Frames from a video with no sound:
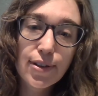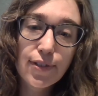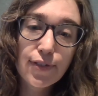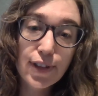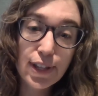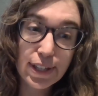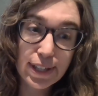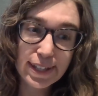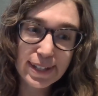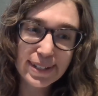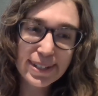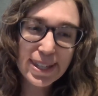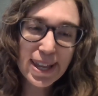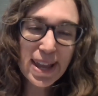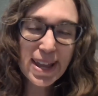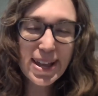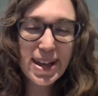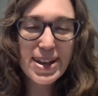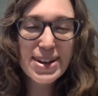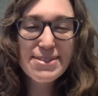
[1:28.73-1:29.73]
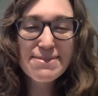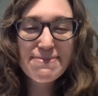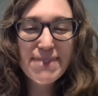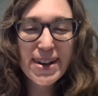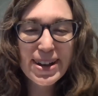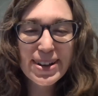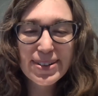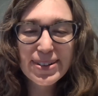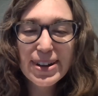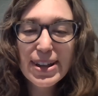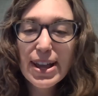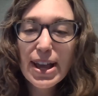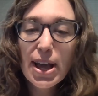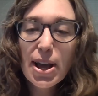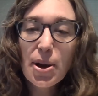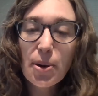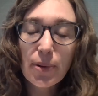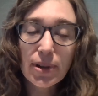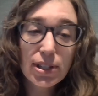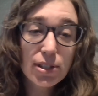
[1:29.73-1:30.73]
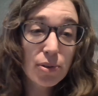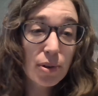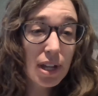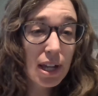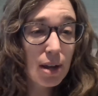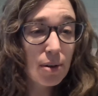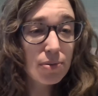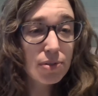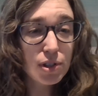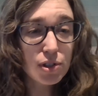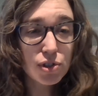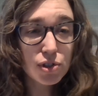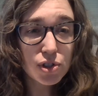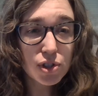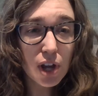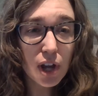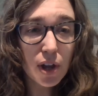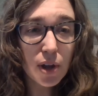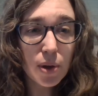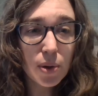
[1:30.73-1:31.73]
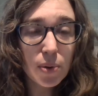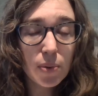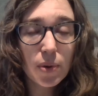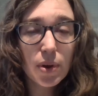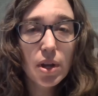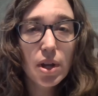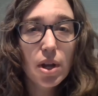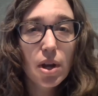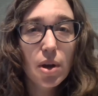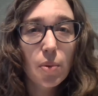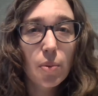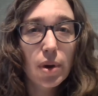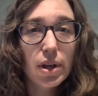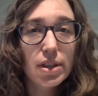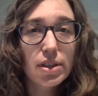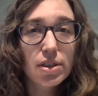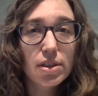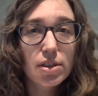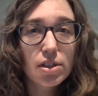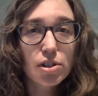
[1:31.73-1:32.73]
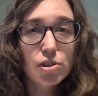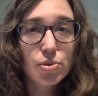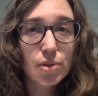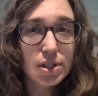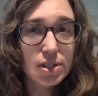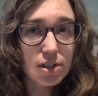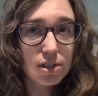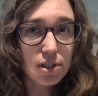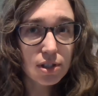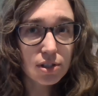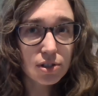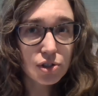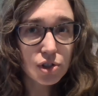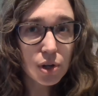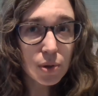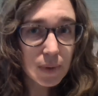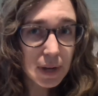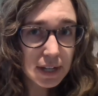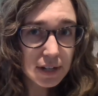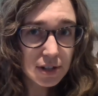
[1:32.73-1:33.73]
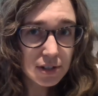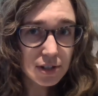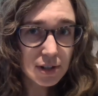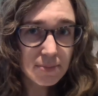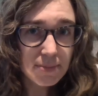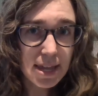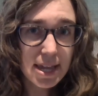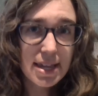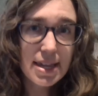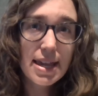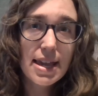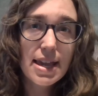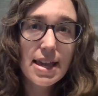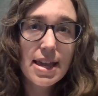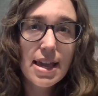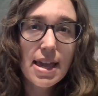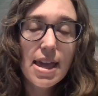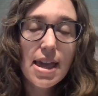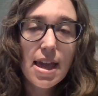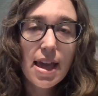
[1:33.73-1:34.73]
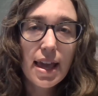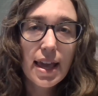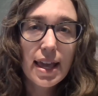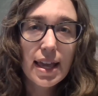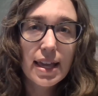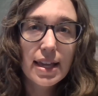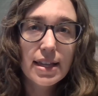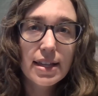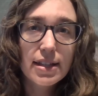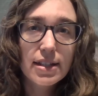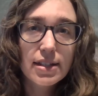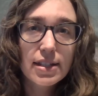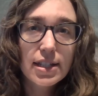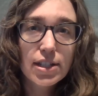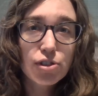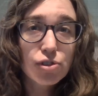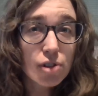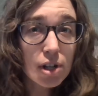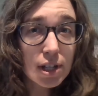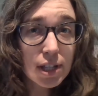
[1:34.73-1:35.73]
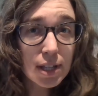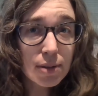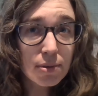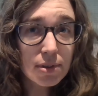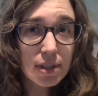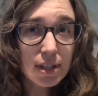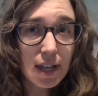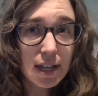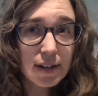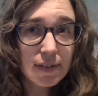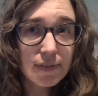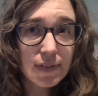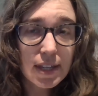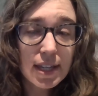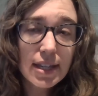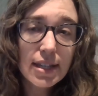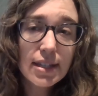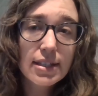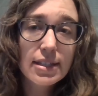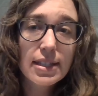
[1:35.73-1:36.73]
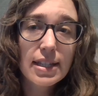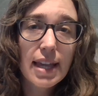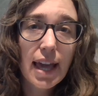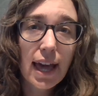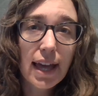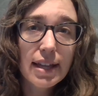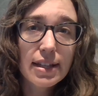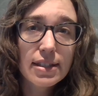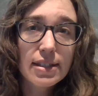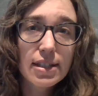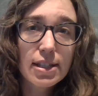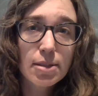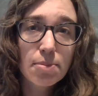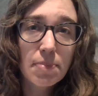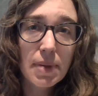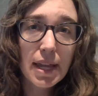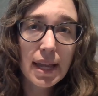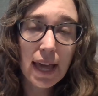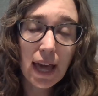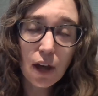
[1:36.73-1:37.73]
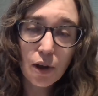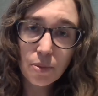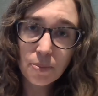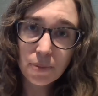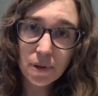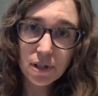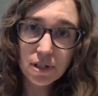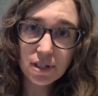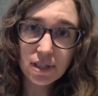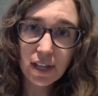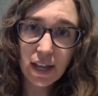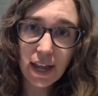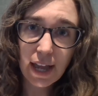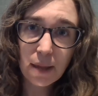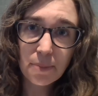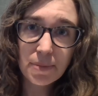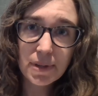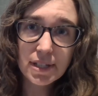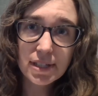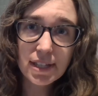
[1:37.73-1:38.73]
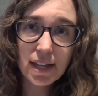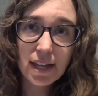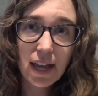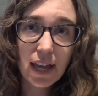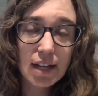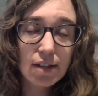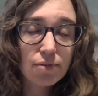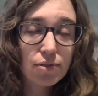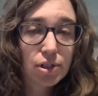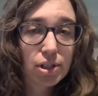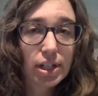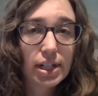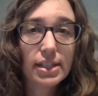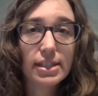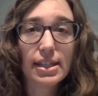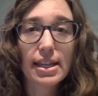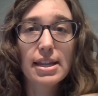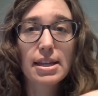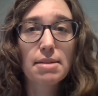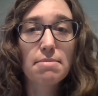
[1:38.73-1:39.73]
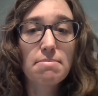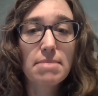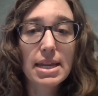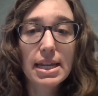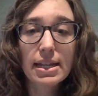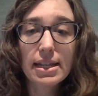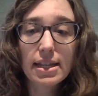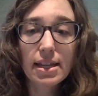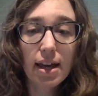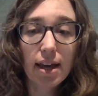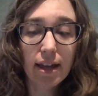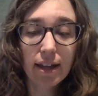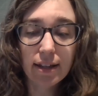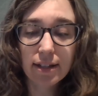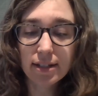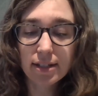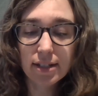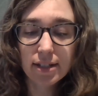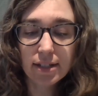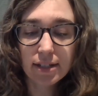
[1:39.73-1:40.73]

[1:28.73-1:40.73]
feelings about what's going on with the show, what the choices the show writers are making, and he's struggling with a lot of things. He has this big outburst that happens that kind of creates like a media